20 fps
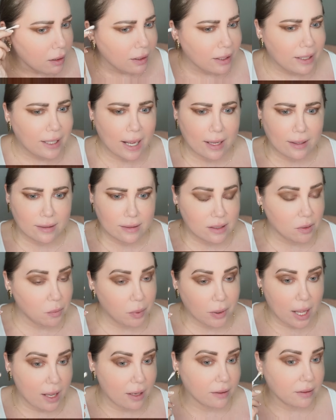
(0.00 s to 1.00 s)
get to
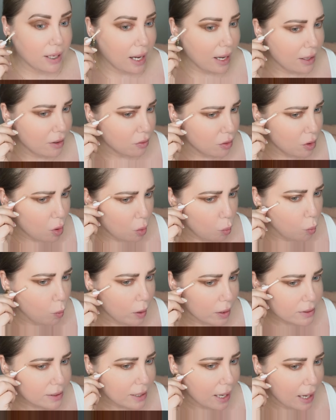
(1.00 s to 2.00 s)
blend. I don't know
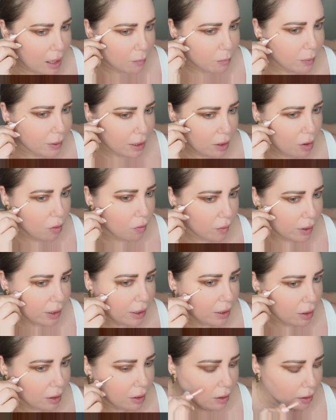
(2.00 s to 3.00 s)
what's happening over
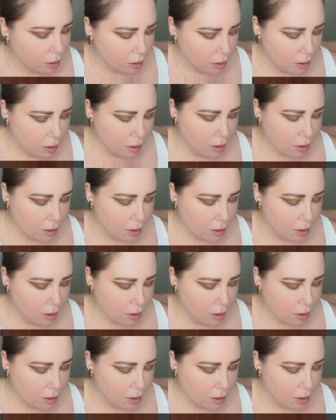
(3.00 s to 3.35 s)
here,